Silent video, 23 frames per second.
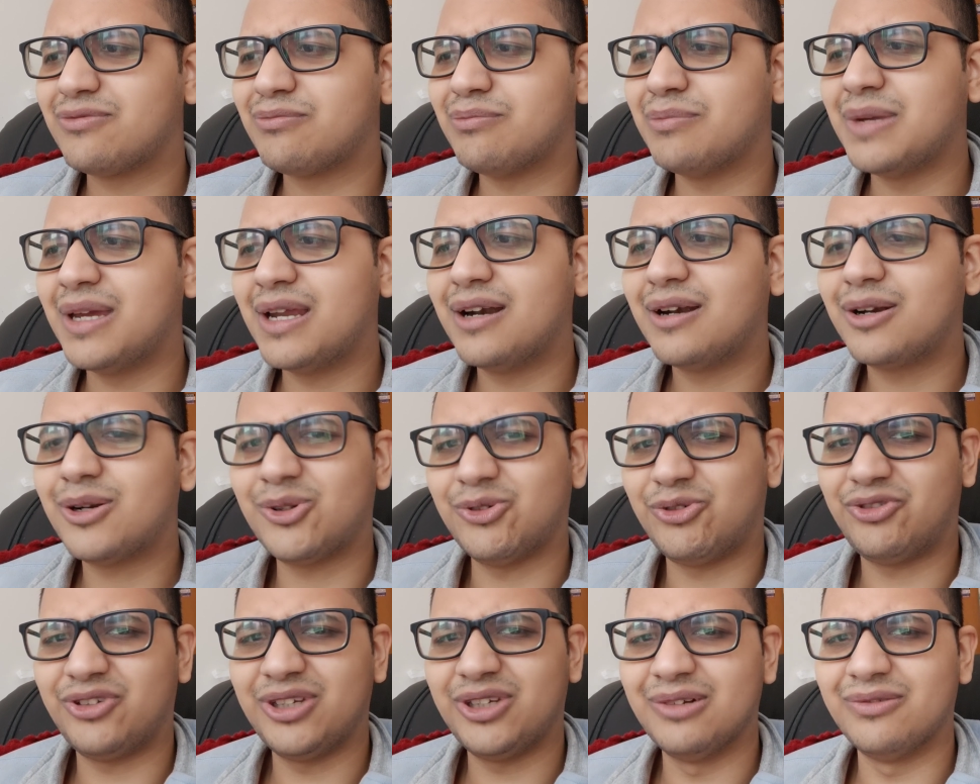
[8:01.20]
made to
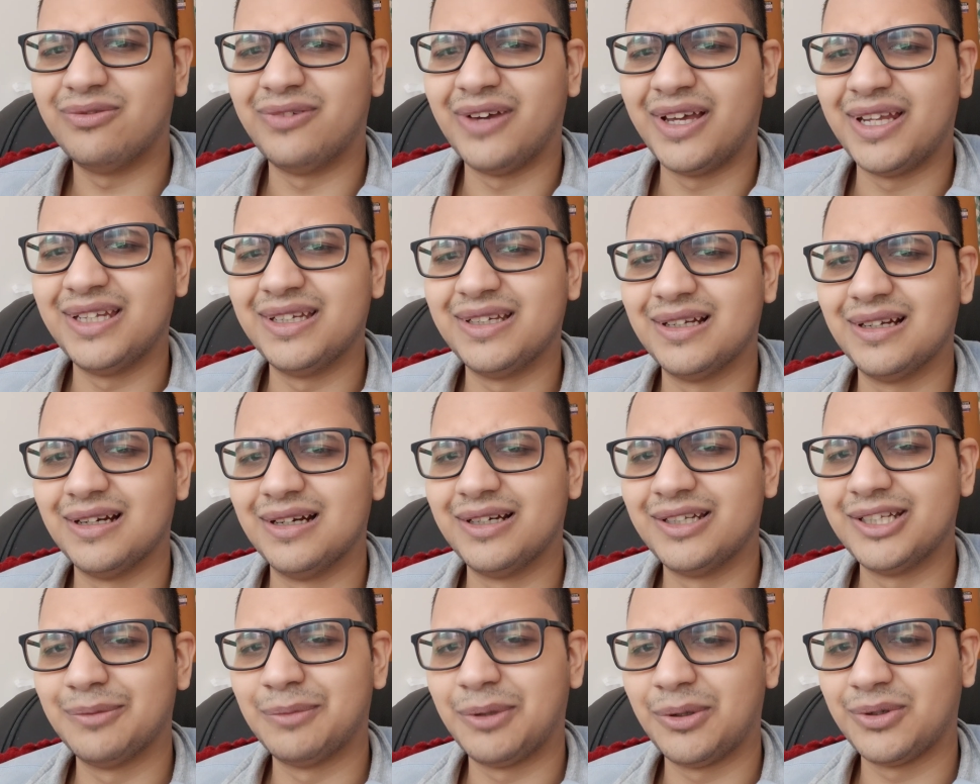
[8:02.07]
feel very
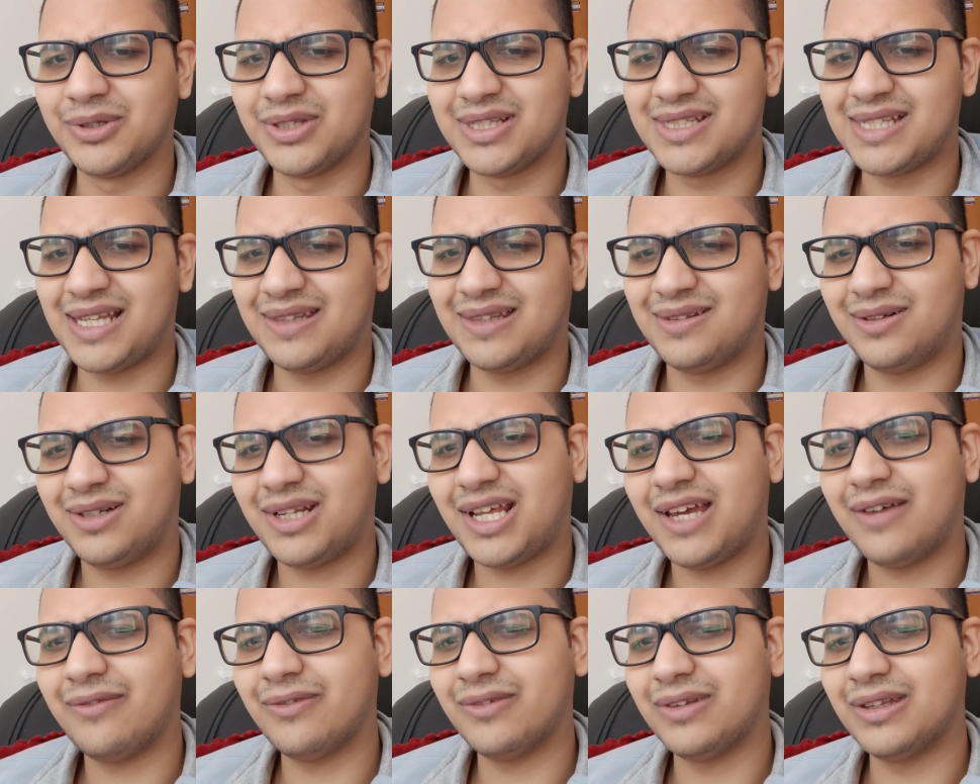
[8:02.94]
guilty about this at the
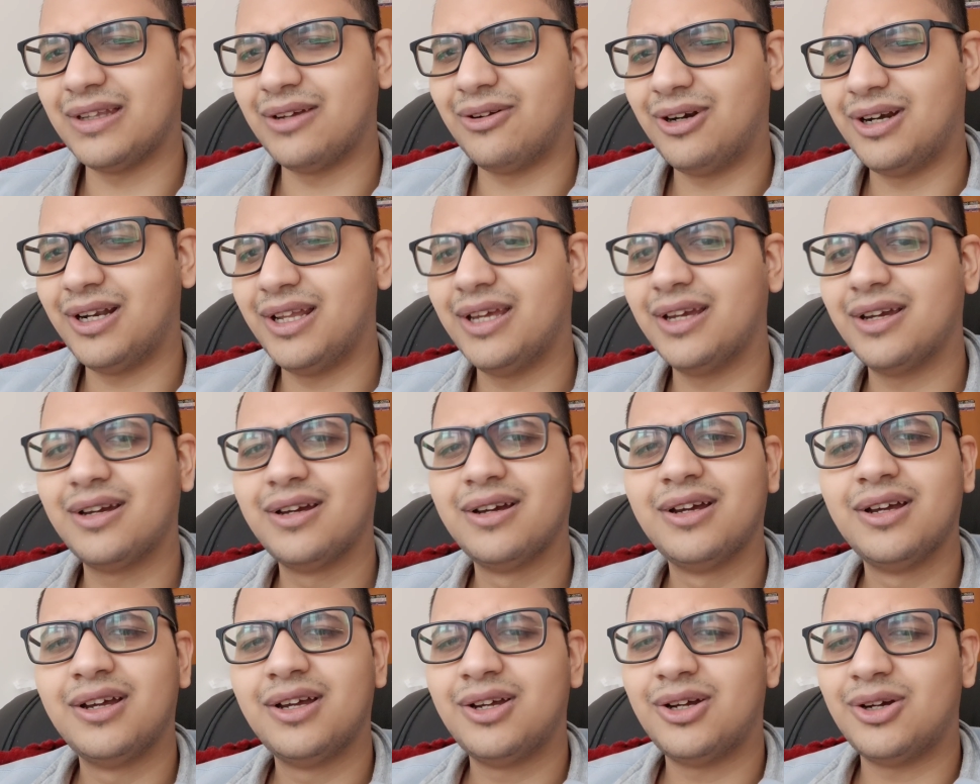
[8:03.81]
time, when they were like,
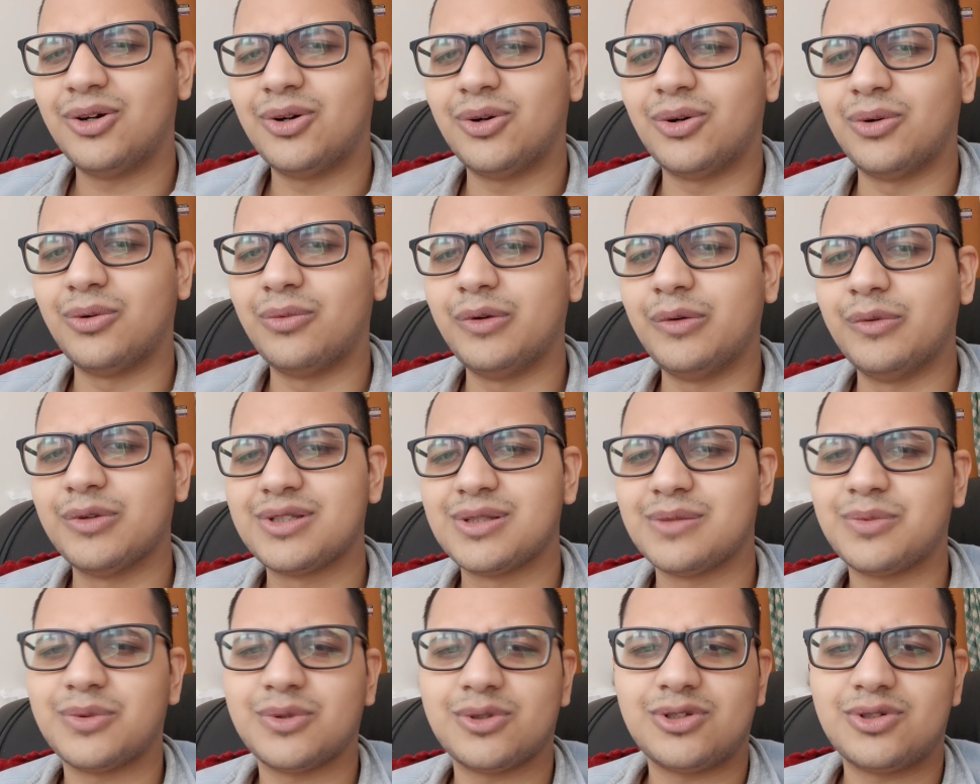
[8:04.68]
oh, we were
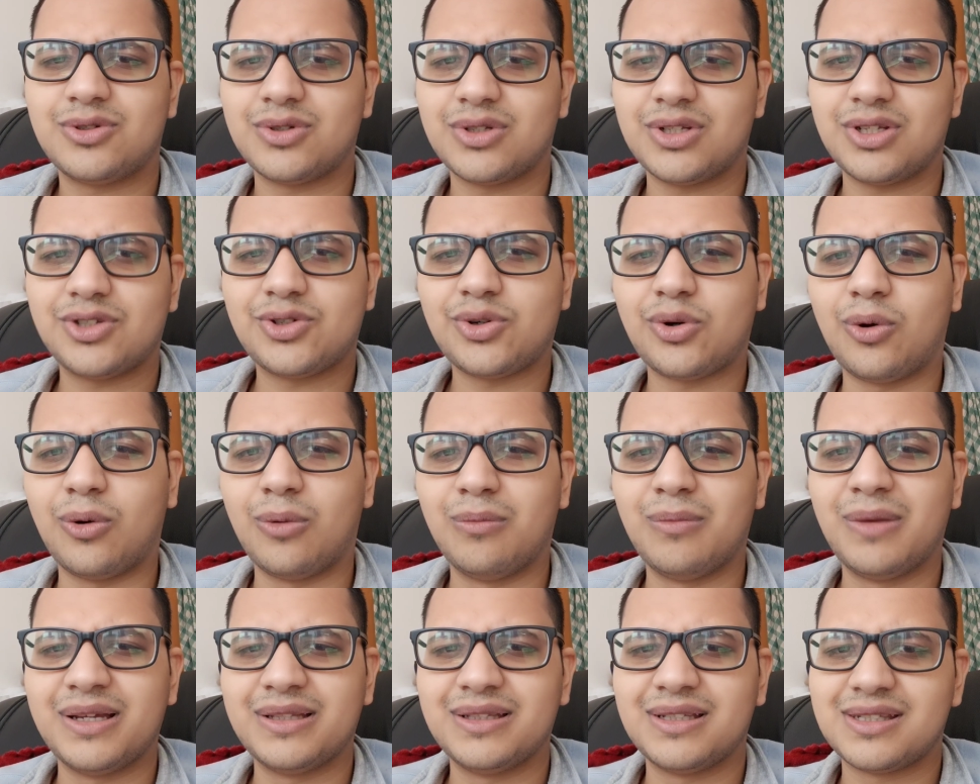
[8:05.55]
supposed to reach home
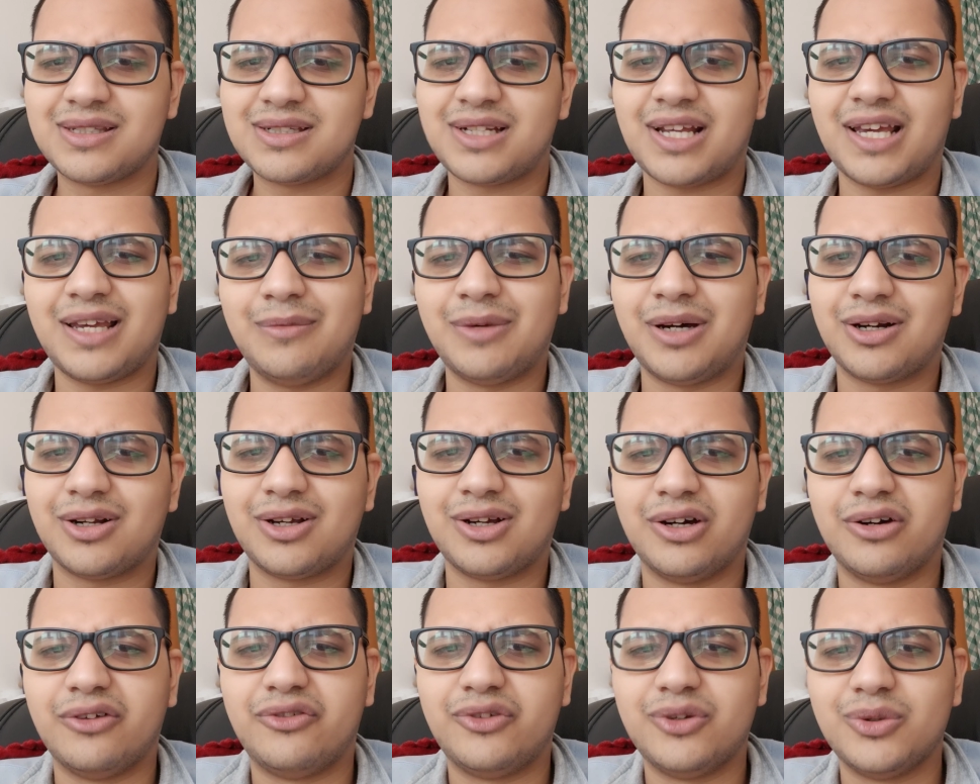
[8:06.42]
by this time, our
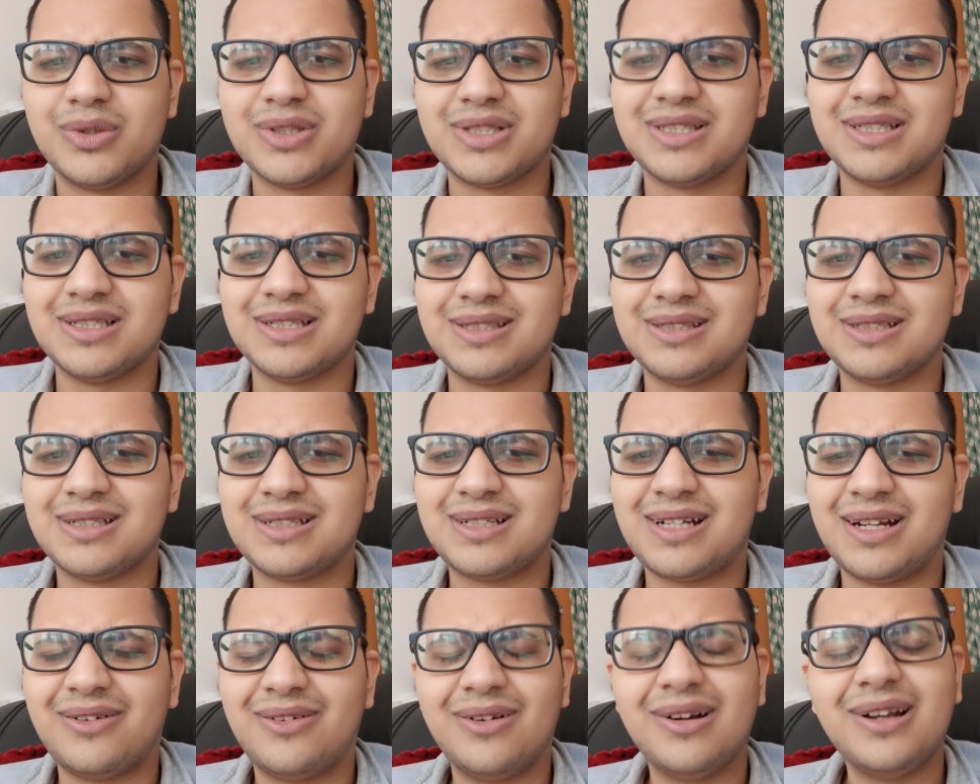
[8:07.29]
curfew is this
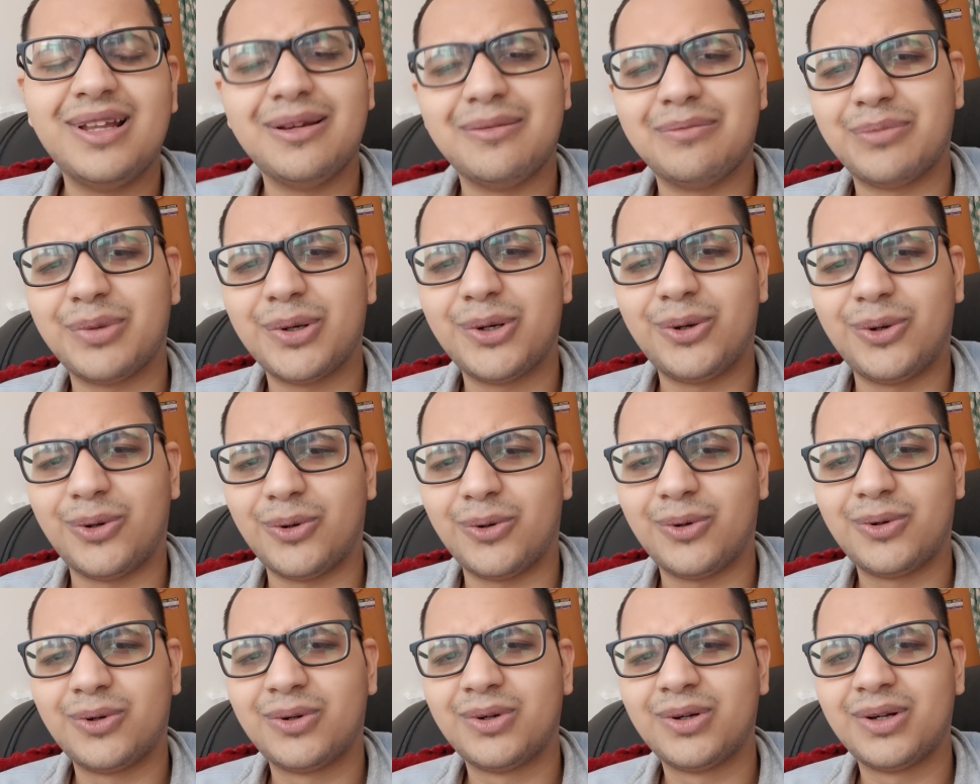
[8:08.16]
now. I'm like,
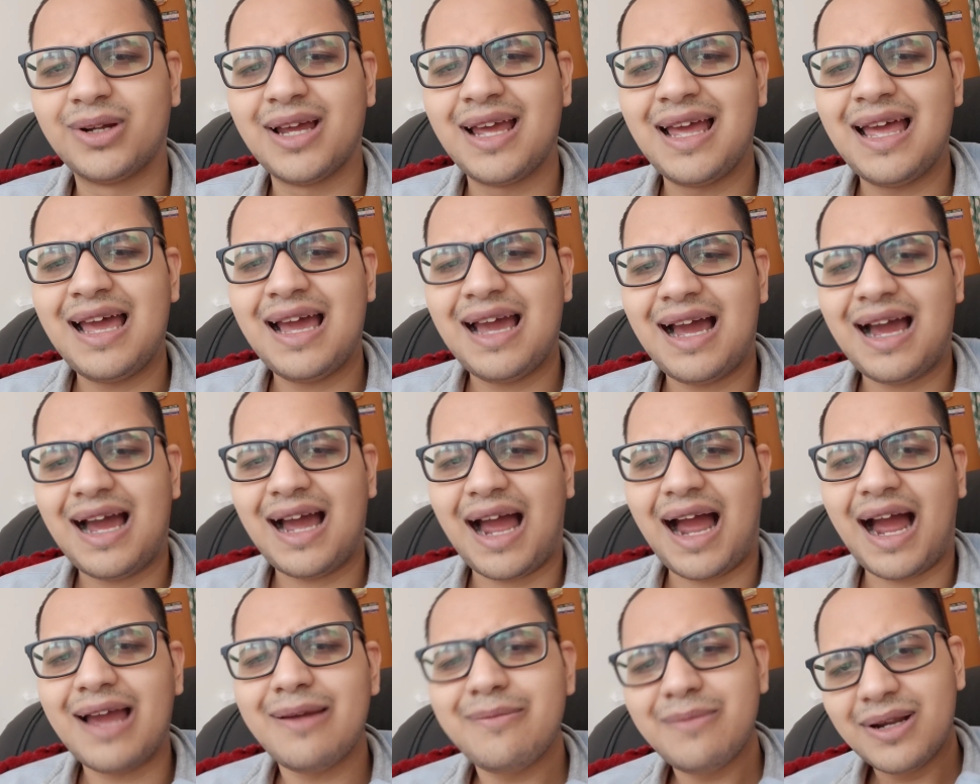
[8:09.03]
bro,
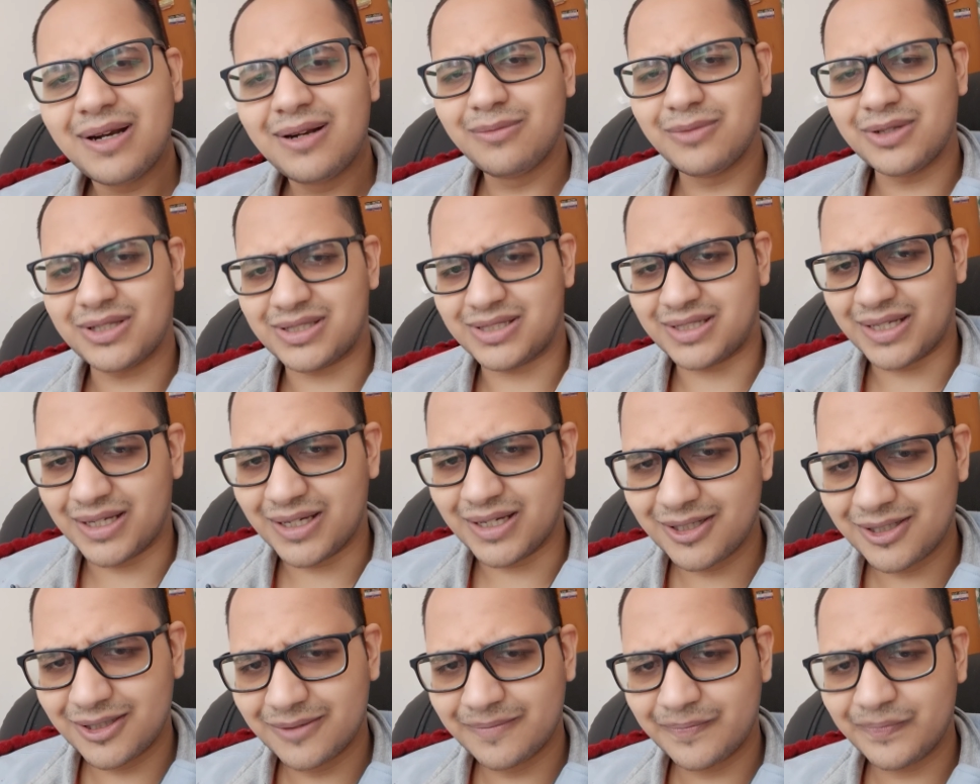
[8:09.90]
I made a
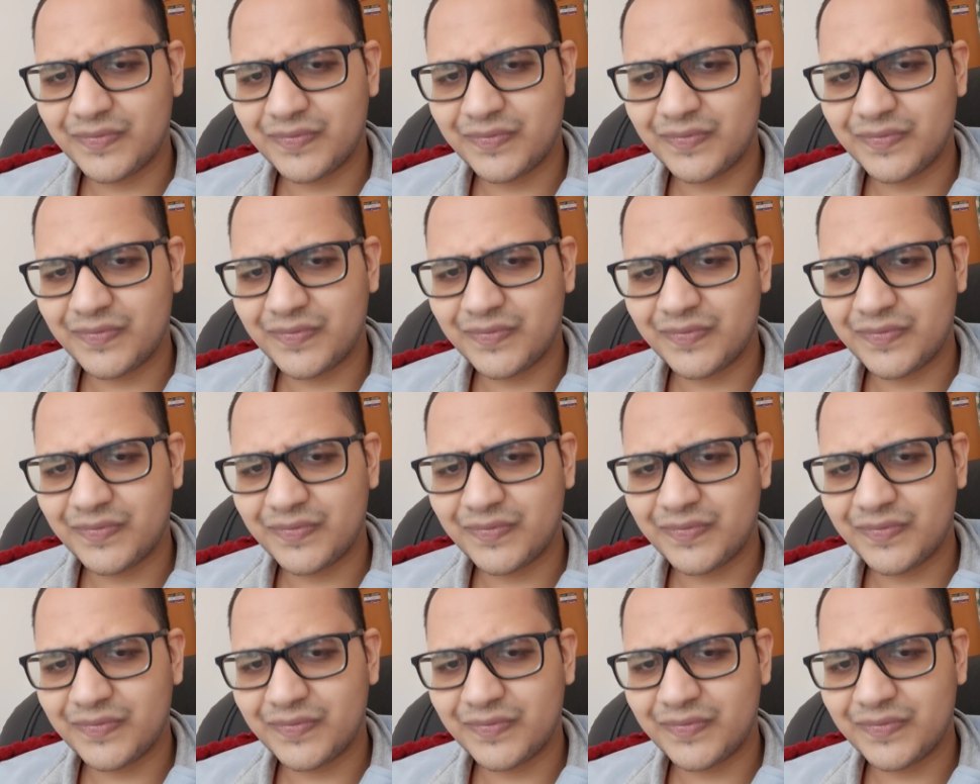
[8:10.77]
mistake.